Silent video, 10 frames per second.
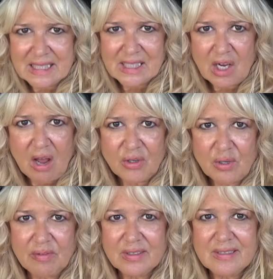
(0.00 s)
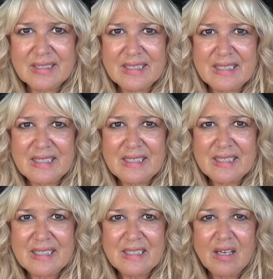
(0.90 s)
the controversy.
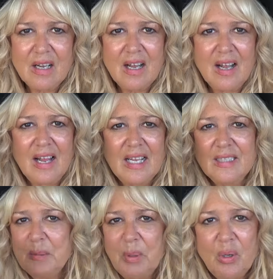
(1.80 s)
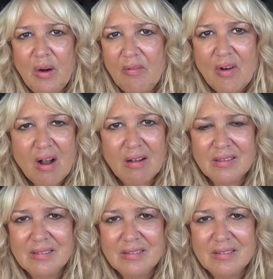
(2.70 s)
It's beautiful.